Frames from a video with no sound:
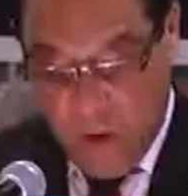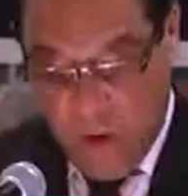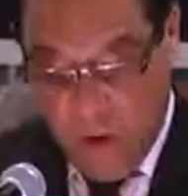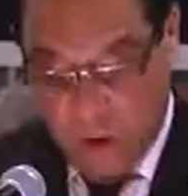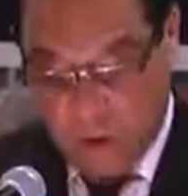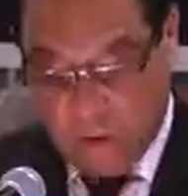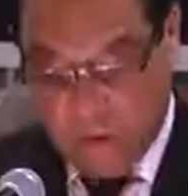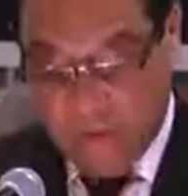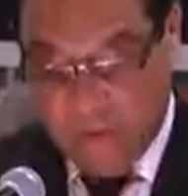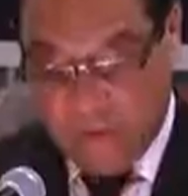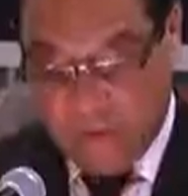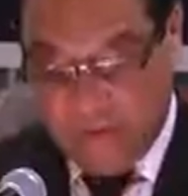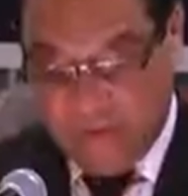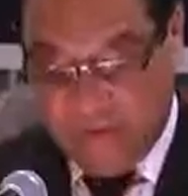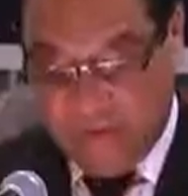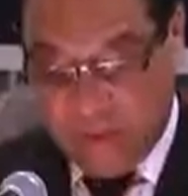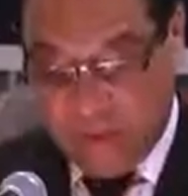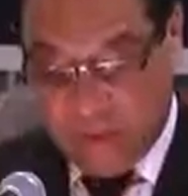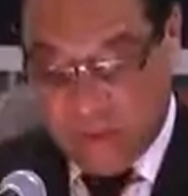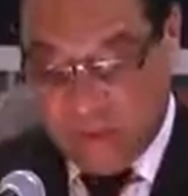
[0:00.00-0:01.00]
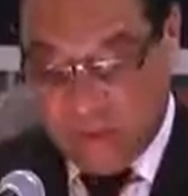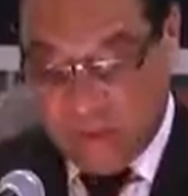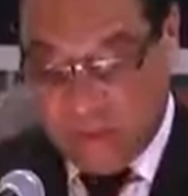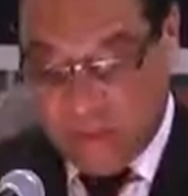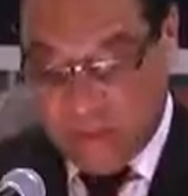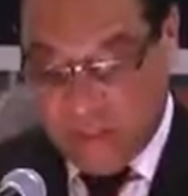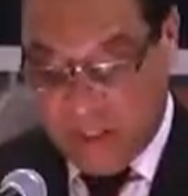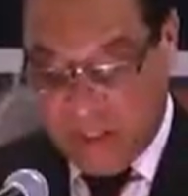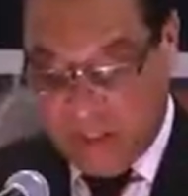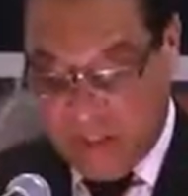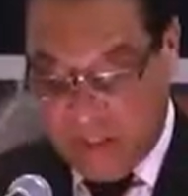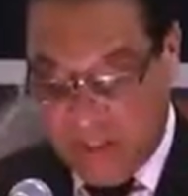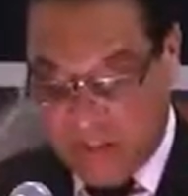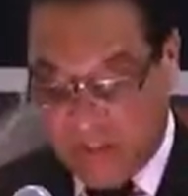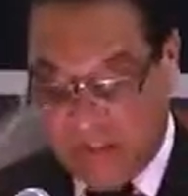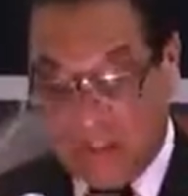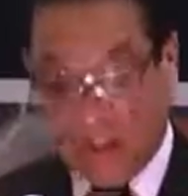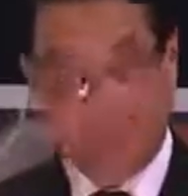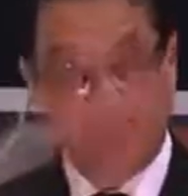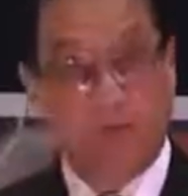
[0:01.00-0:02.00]
Although the use of guns to commit
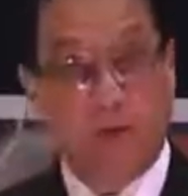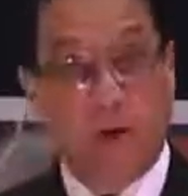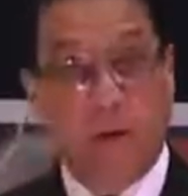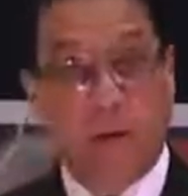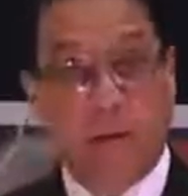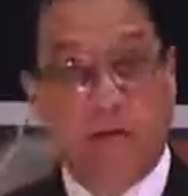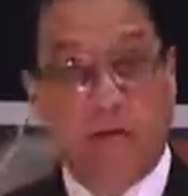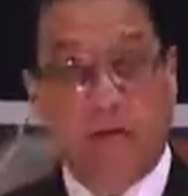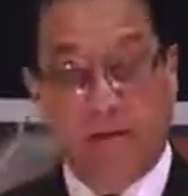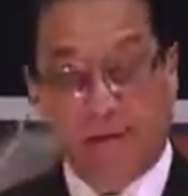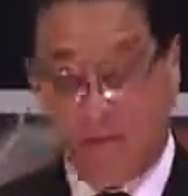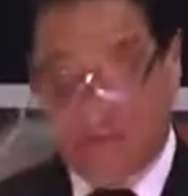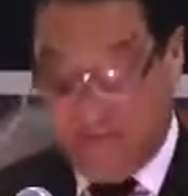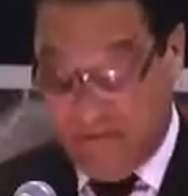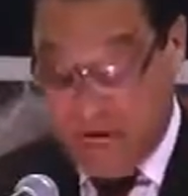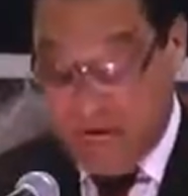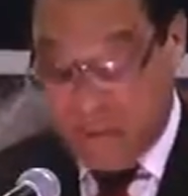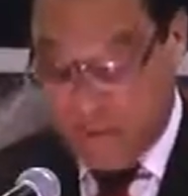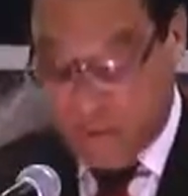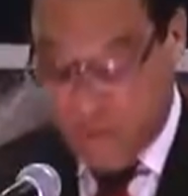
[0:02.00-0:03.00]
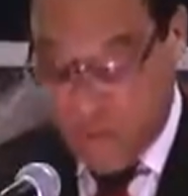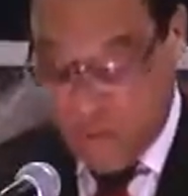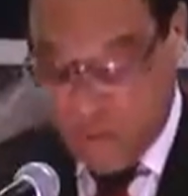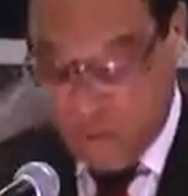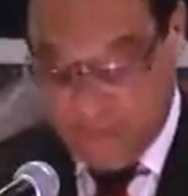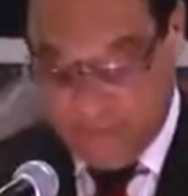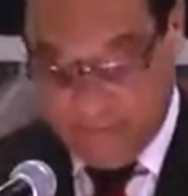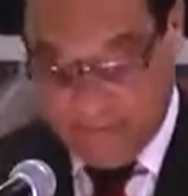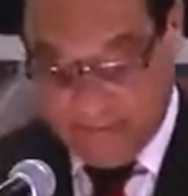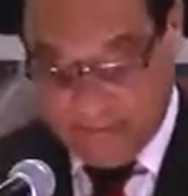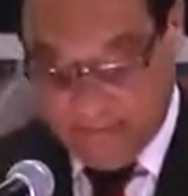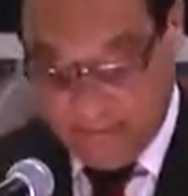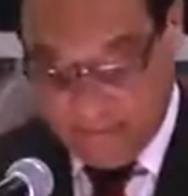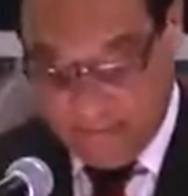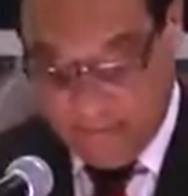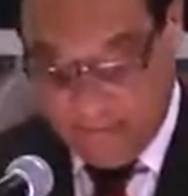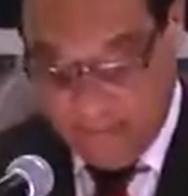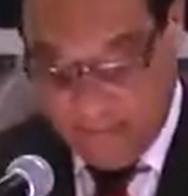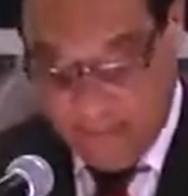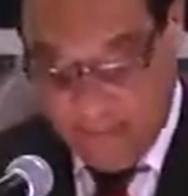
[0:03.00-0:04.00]
crimes is becoming far too common,
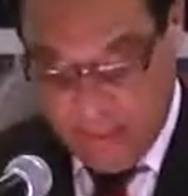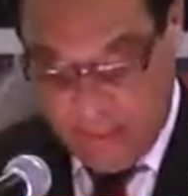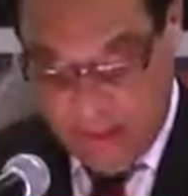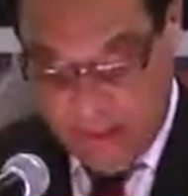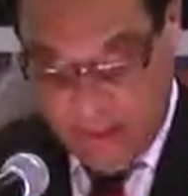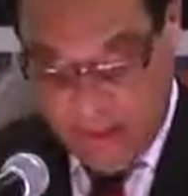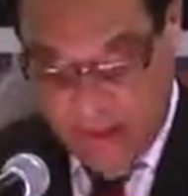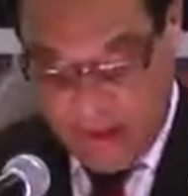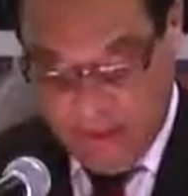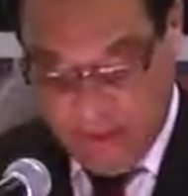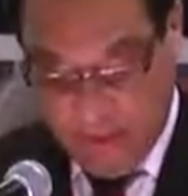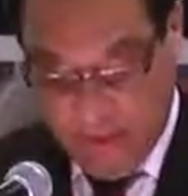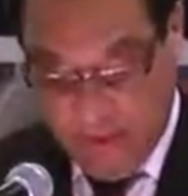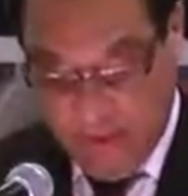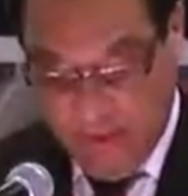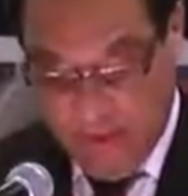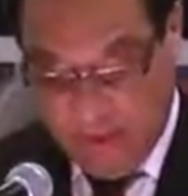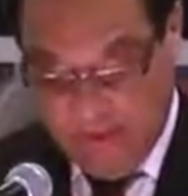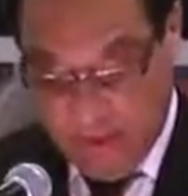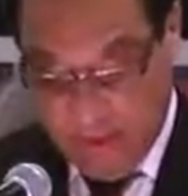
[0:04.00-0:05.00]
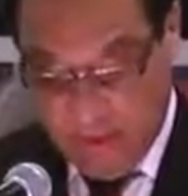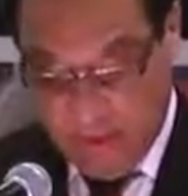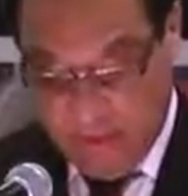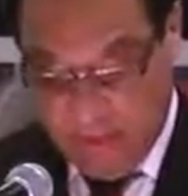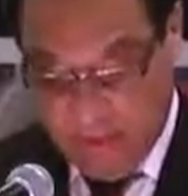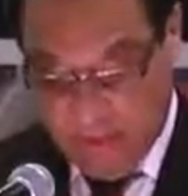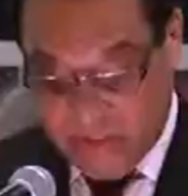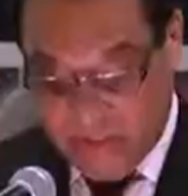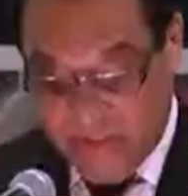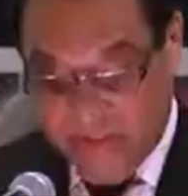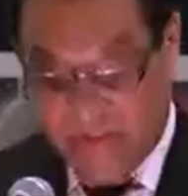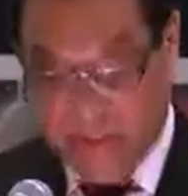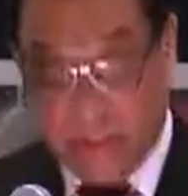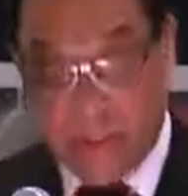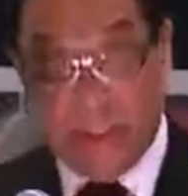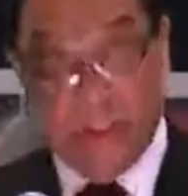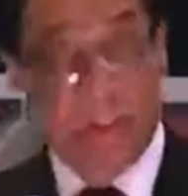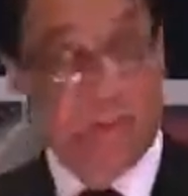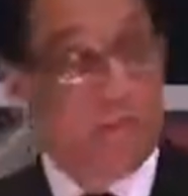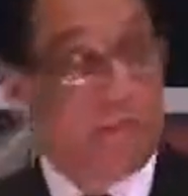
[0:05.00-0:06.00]
I've told my friend, the Commissioner of
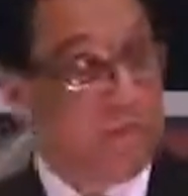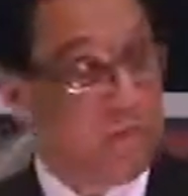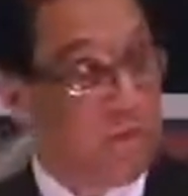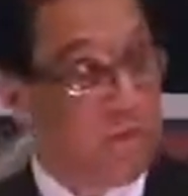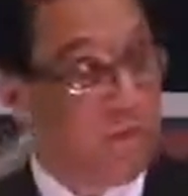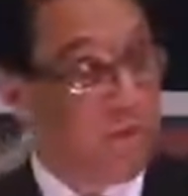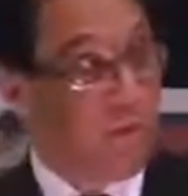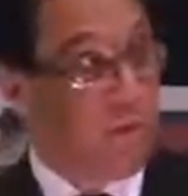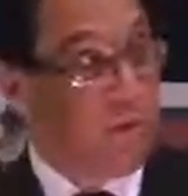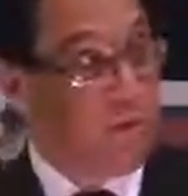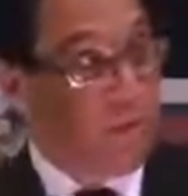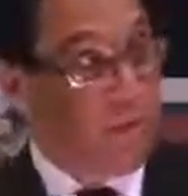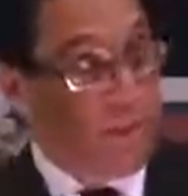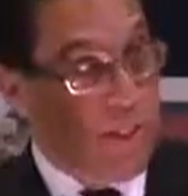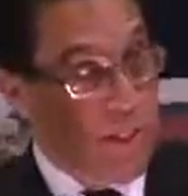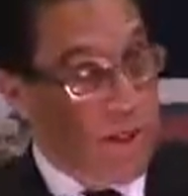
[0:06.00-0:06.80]
Police, who's